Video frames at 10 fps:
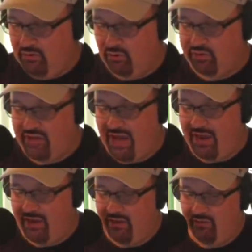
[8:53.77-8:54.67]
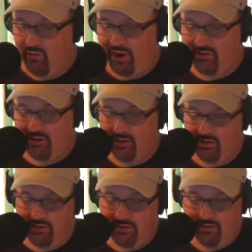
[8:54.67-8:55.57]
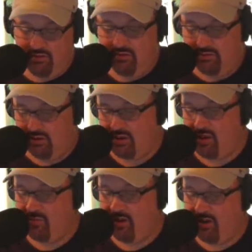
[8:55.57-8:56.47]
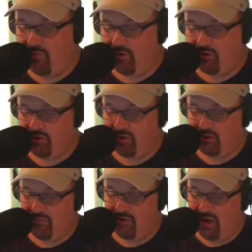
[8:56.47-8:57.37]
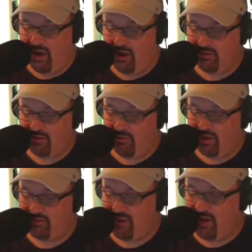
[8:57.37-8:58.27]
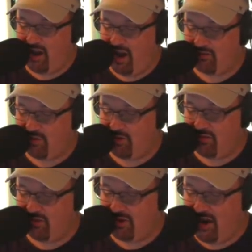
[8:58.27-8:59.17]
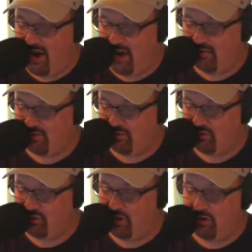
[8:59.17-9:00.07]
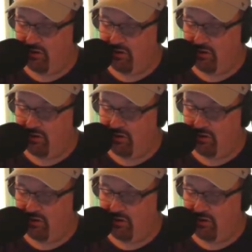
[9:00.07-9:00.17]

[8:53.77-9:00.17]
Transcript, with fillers: Luciana writes in, was on email, hey, Woody Show, love you guys. And when I say guys, I mean the guys on the show.